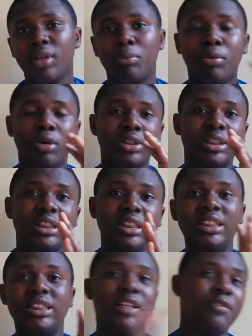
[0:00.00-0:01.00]
but the
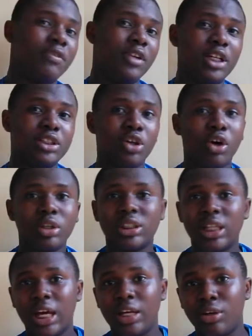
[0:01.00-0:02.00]
Infinix
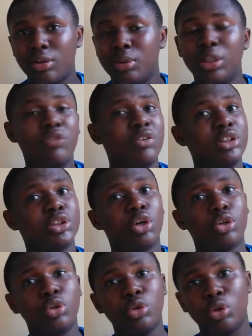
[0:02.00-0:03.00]
Hot
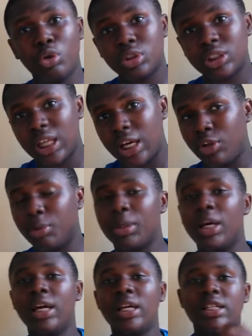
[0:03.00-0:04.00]
Note lineup
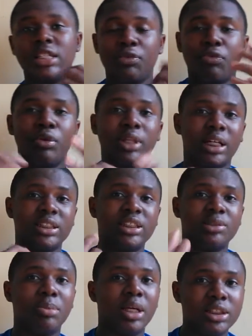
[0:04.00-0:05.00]
is a phone that
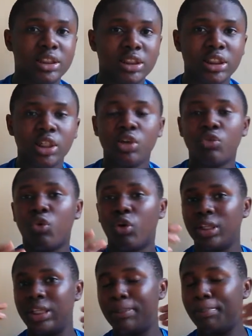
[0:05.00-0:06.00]
is meant for
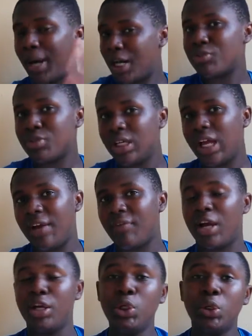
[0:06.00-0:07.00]
the battery life,
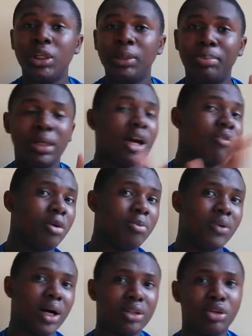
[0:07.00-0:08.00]
and you know, the bigger form
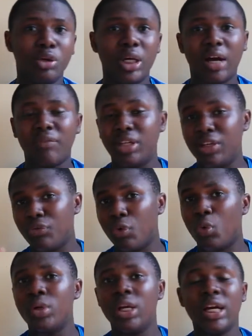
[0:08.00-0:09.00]
factor you have in the
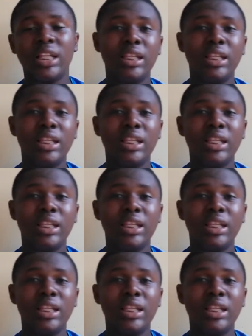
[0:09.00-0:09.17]
phone,